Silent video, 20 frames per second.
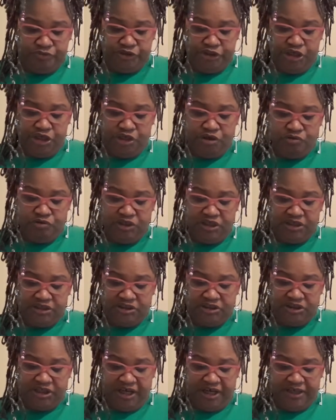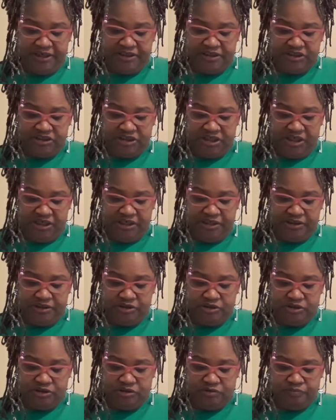illness, and
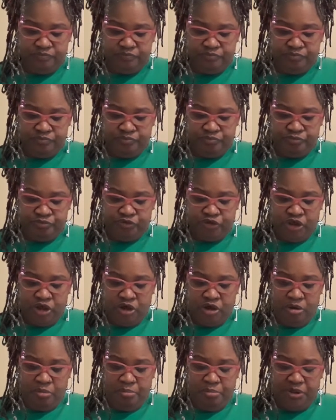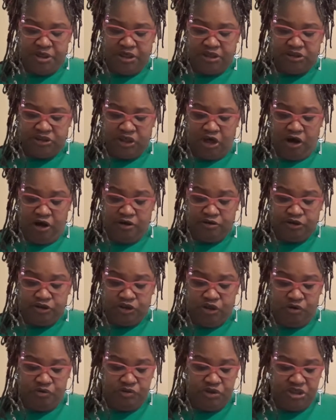disease. But it's
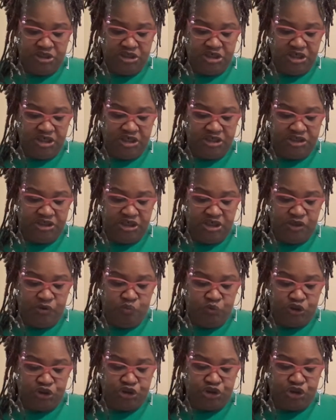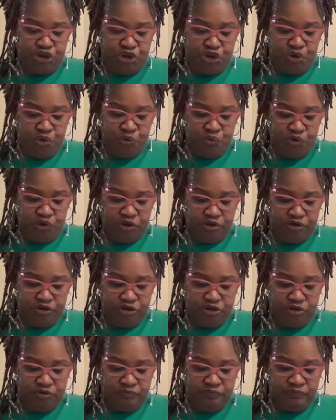also the deity which
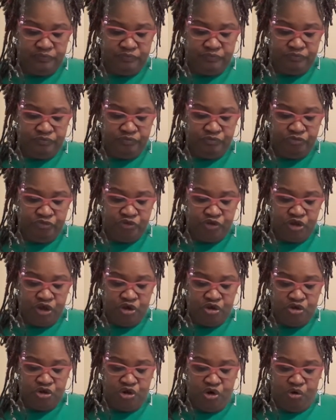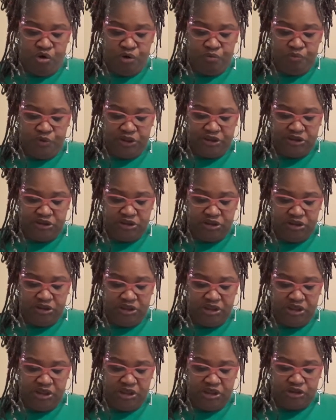cures. Though
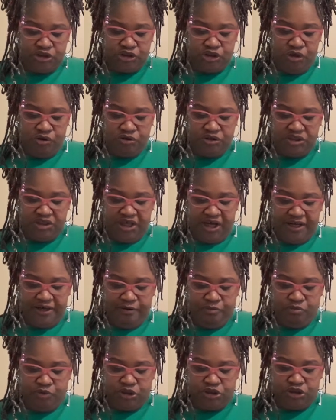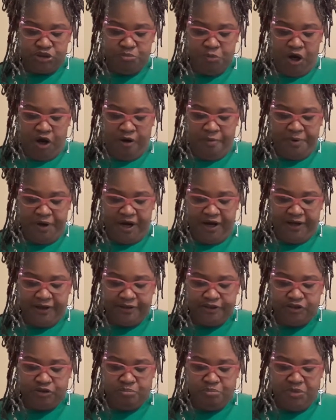originally associated with
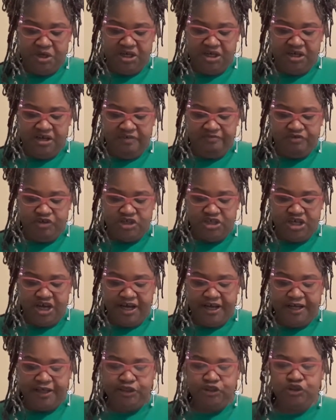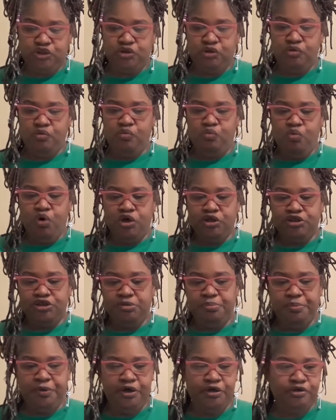smallpox, many of today's
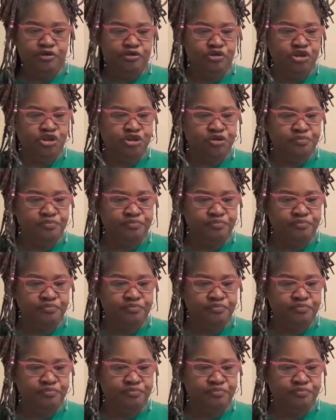worshipers